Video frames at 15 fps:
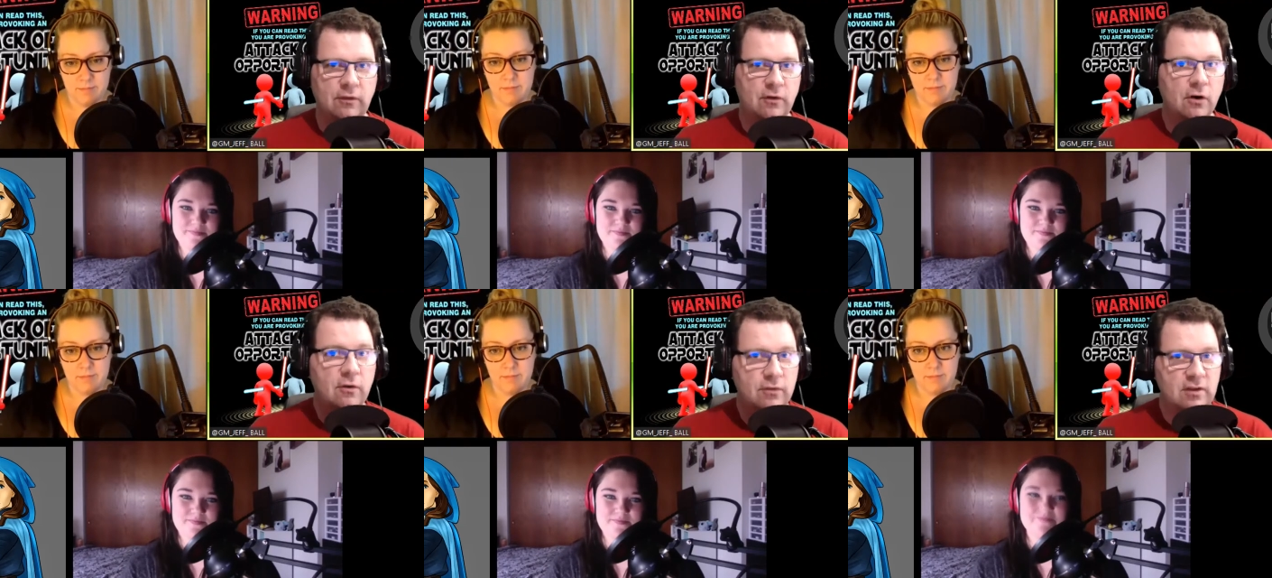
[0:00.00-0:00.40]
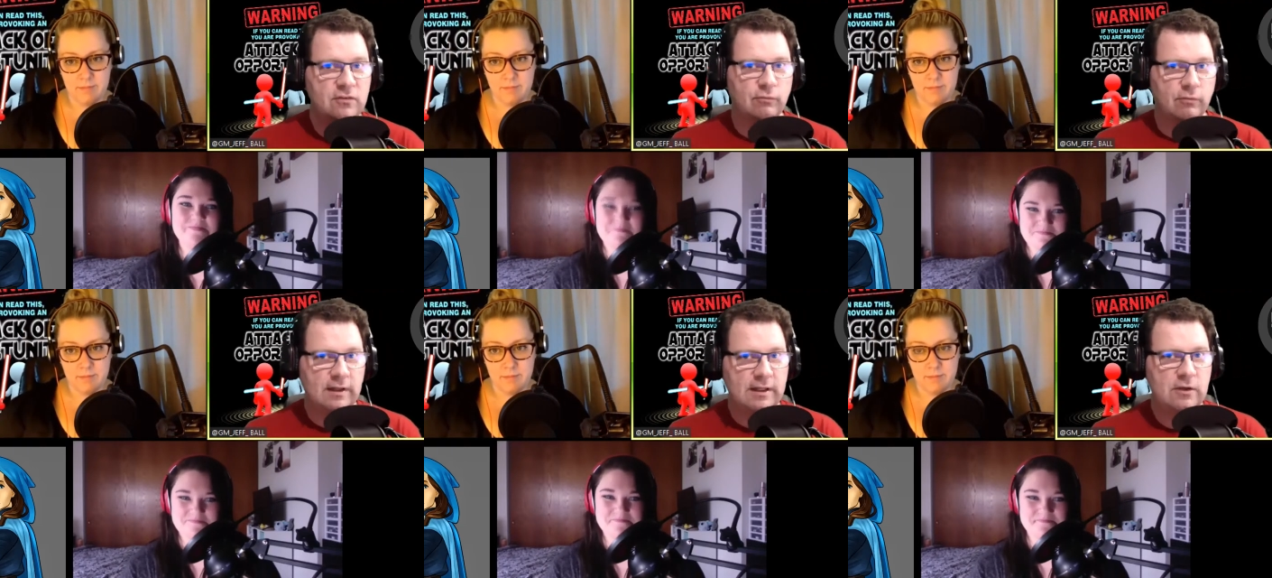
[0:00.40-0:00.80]
Speaker 1: and there are
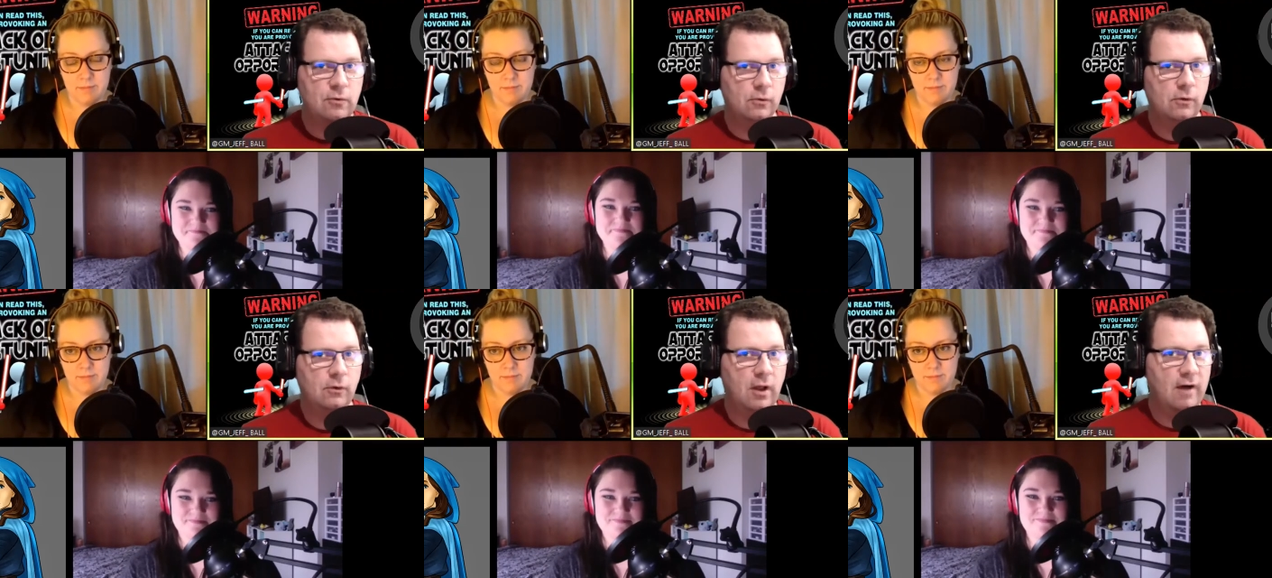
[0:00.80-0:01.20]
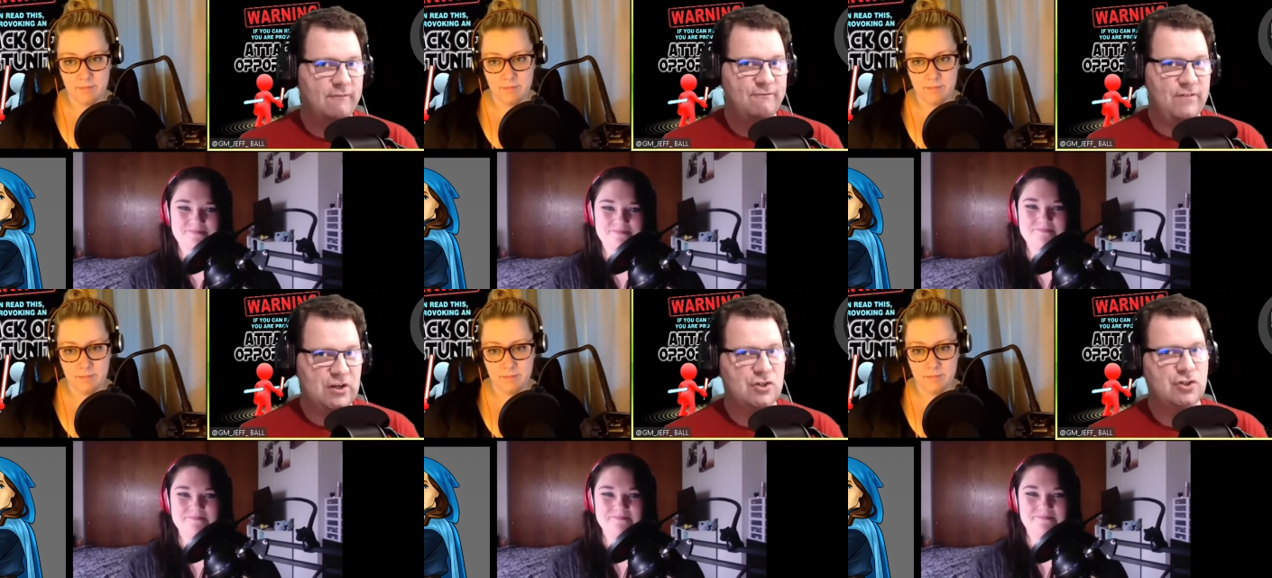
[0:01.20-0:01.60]
these really cool
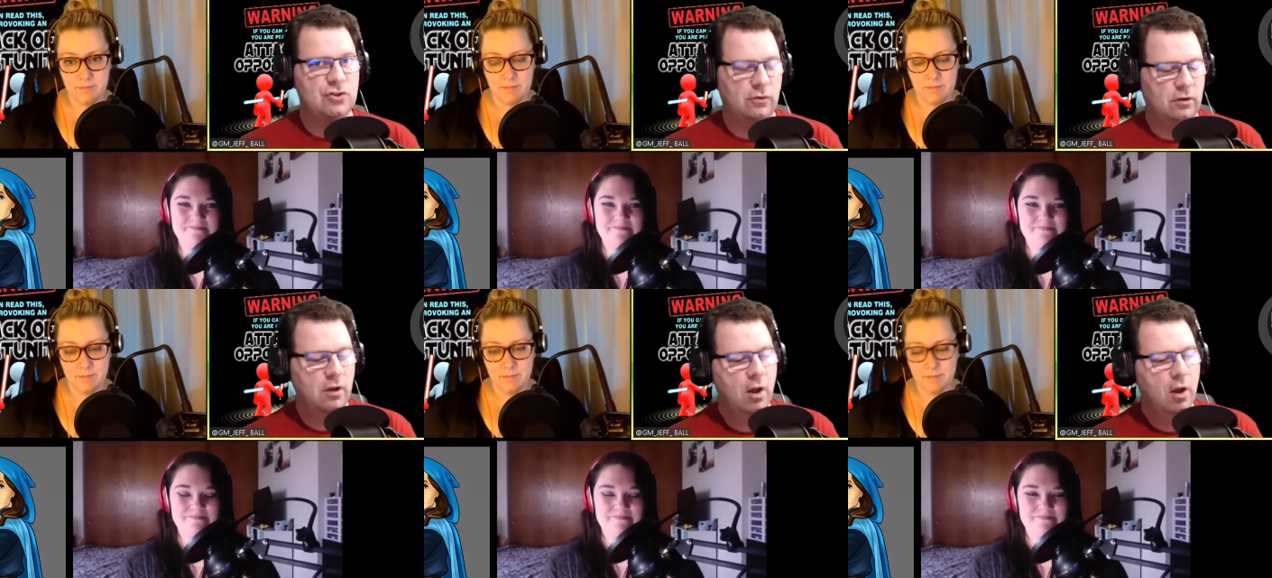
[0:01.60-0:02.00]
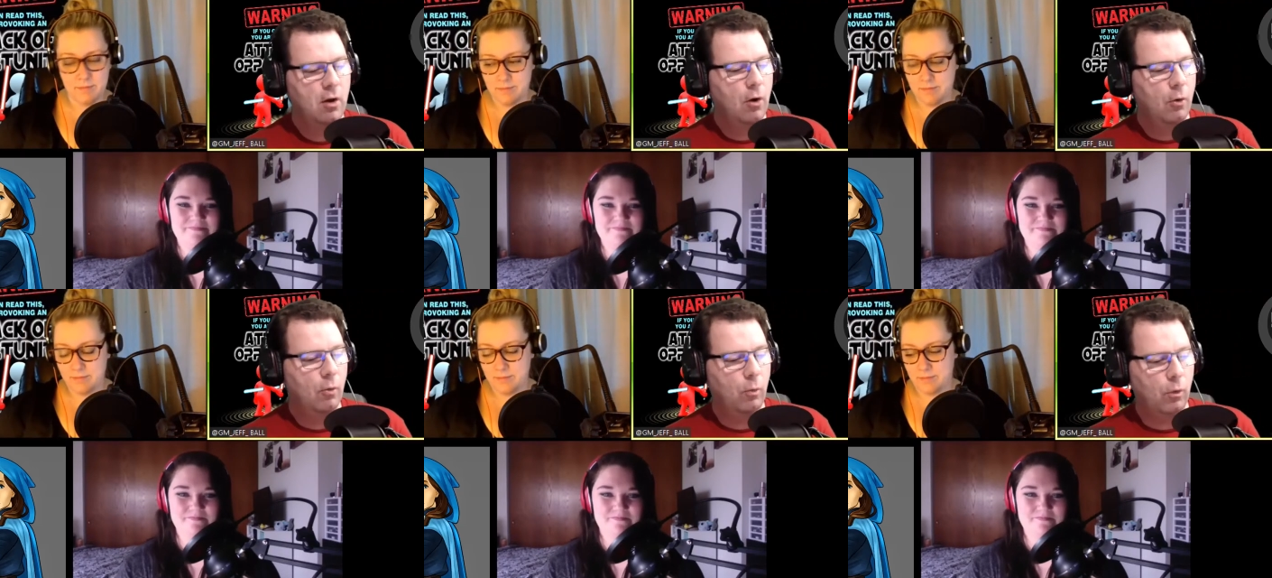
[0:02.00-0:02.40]
official
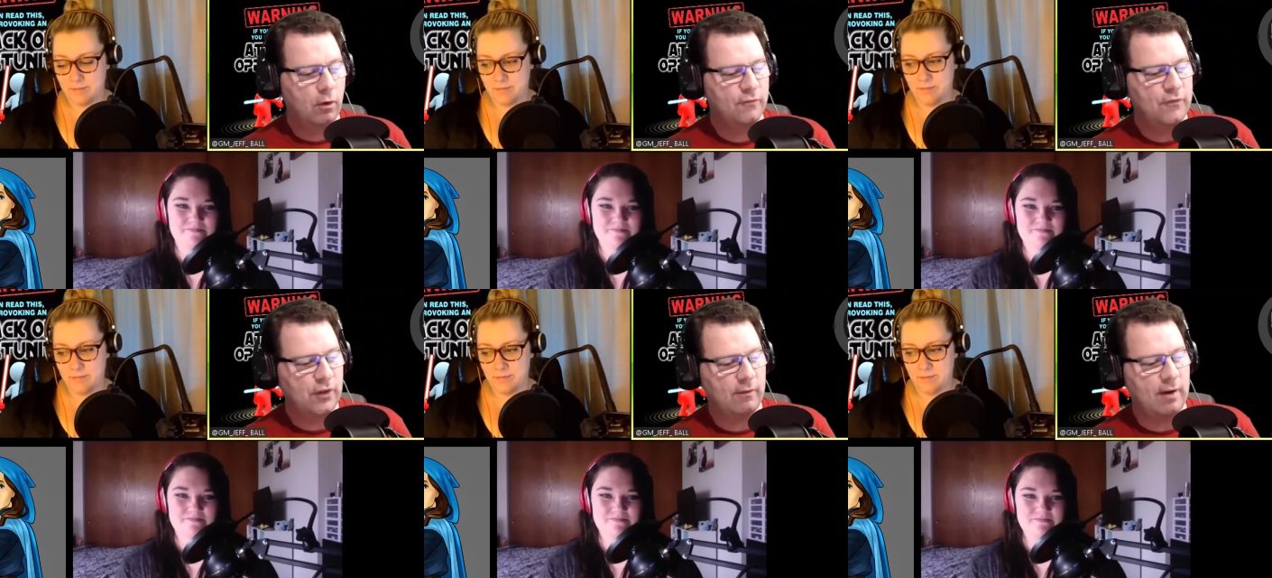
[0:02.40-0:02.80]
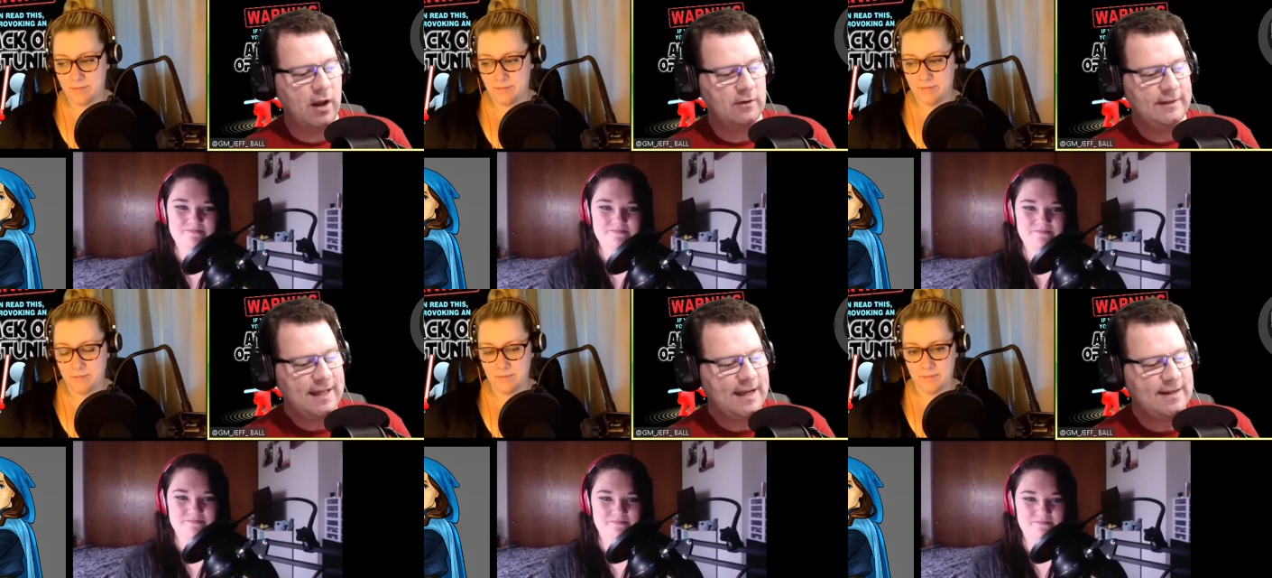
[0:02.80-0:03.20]
War for the
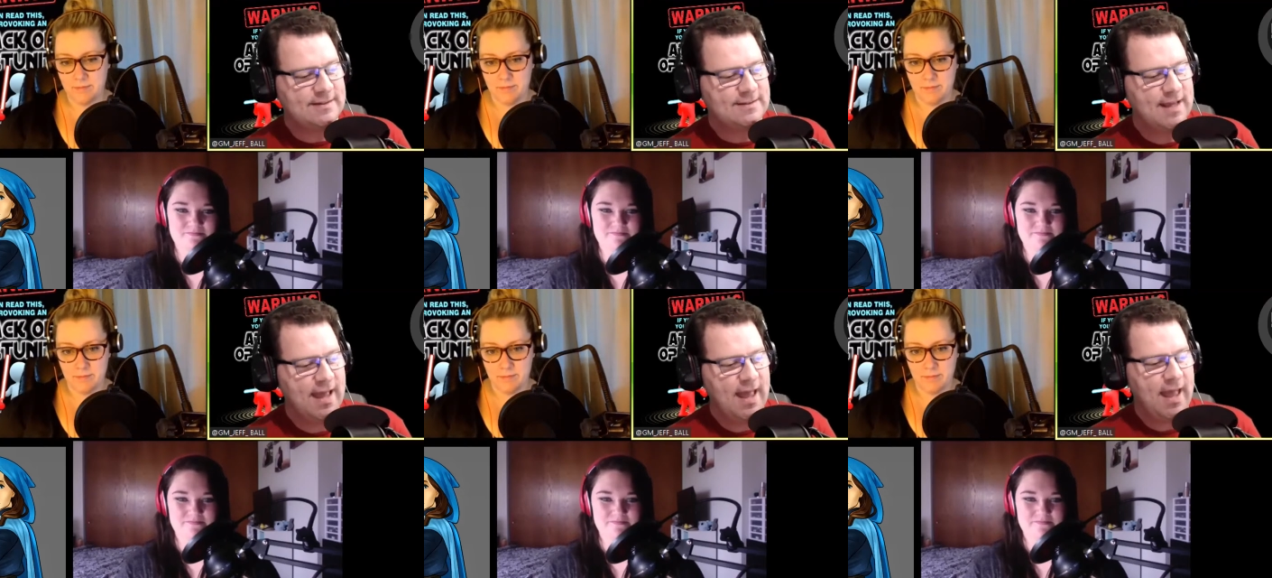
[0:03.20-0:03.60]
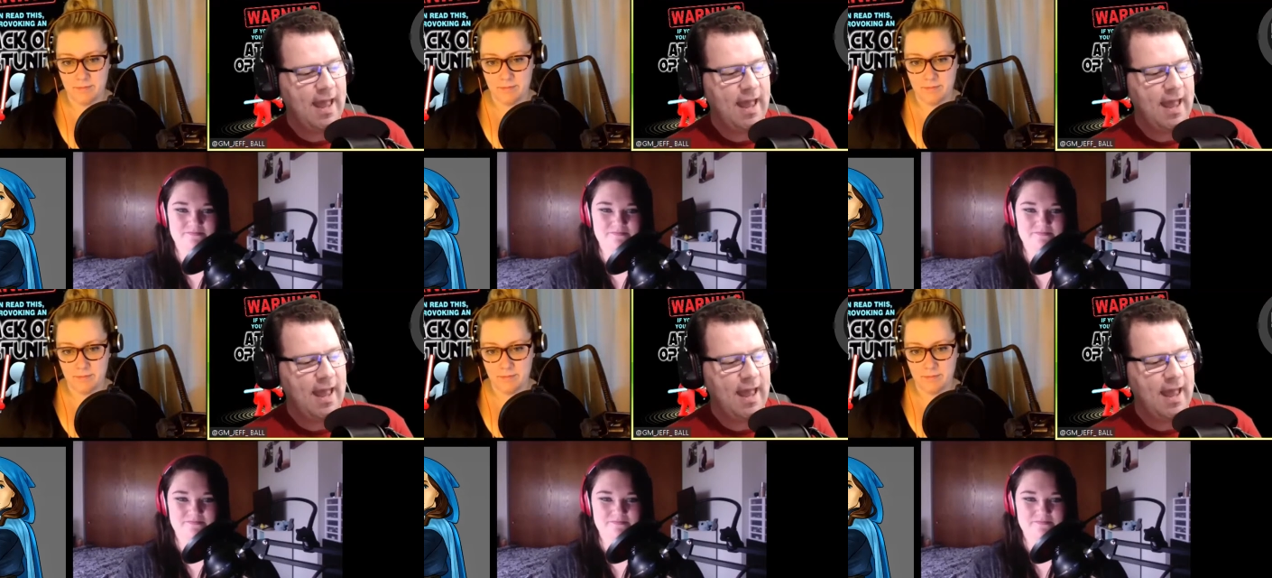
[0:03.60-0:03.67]
Crown dice.